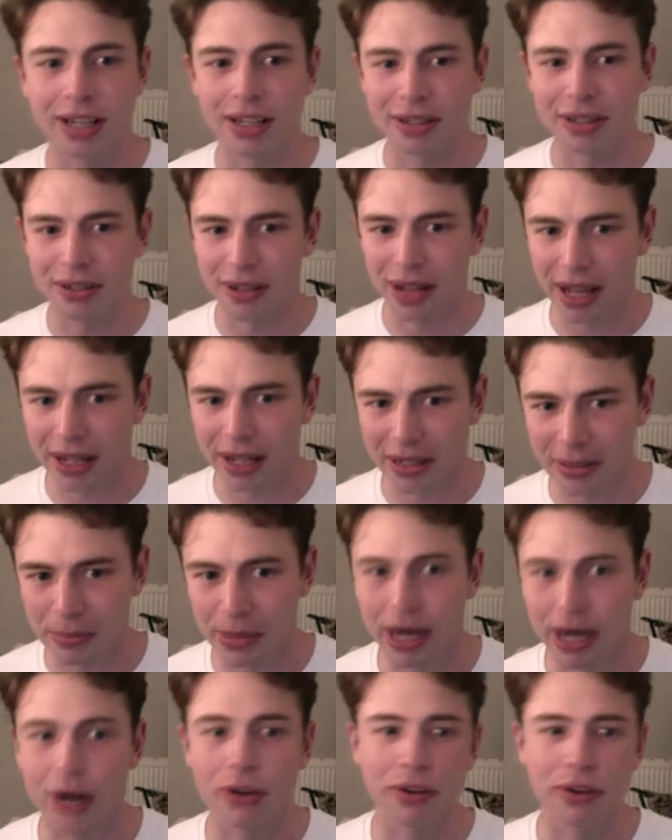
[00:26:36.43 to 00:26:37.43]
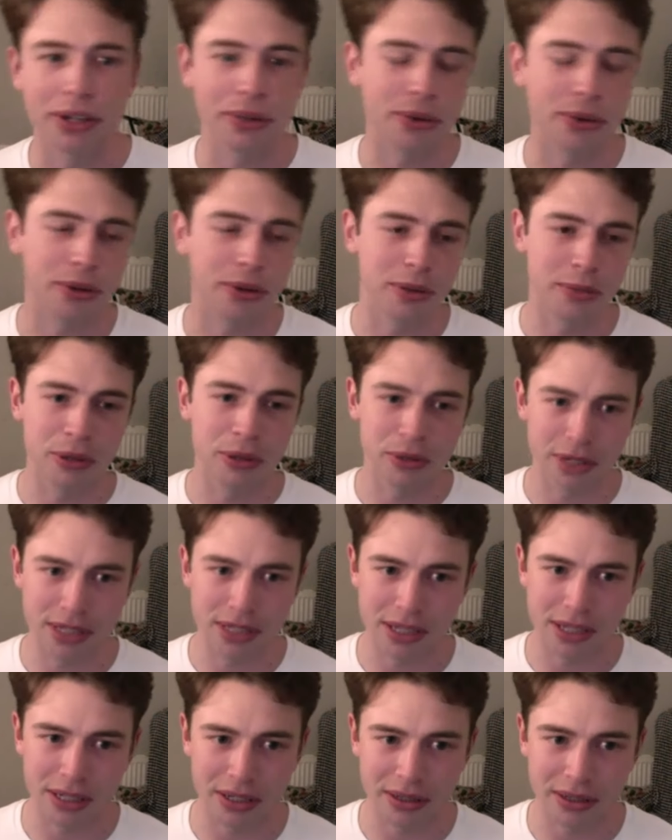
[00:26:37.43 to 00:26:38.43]
And empowering your
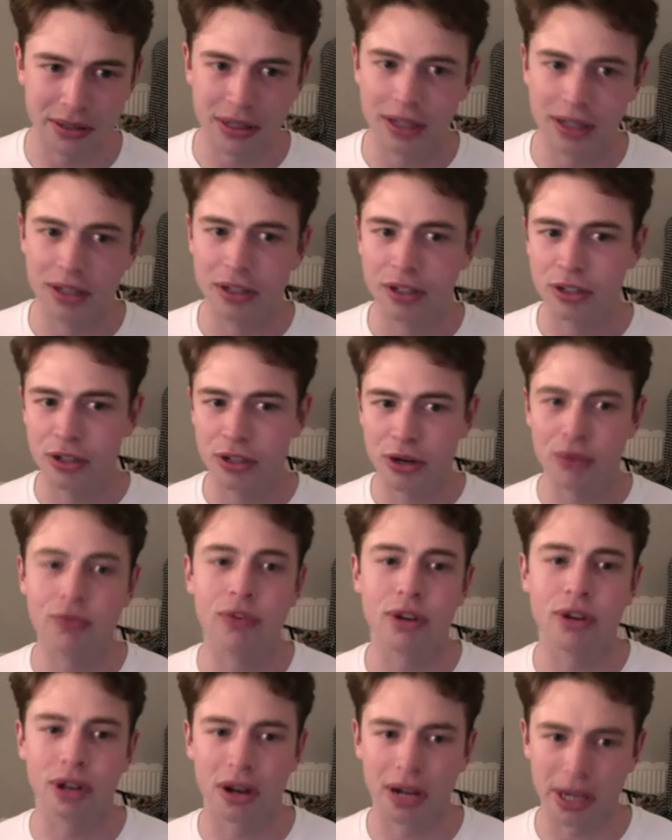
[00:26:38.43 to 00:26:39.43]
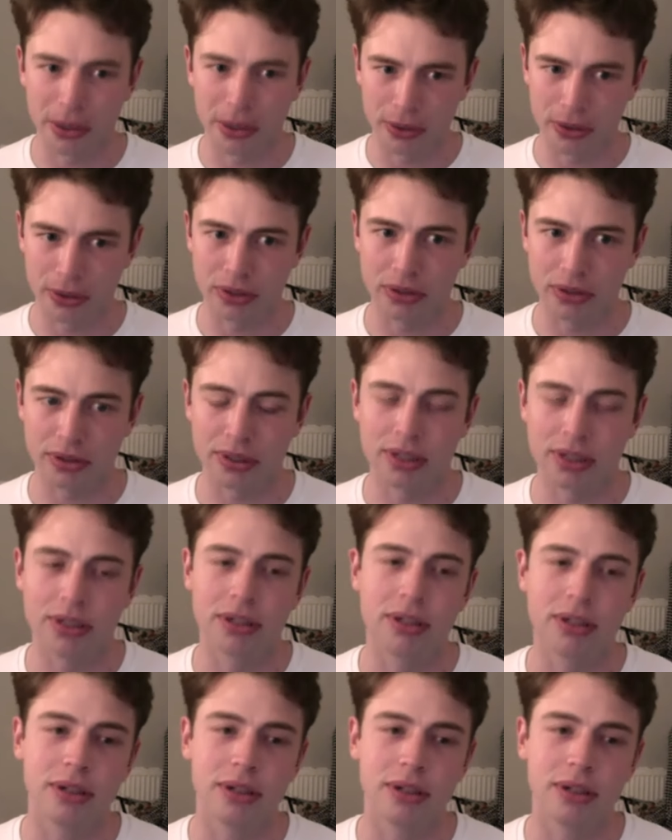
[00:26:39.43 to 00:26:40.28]
community that don't rely on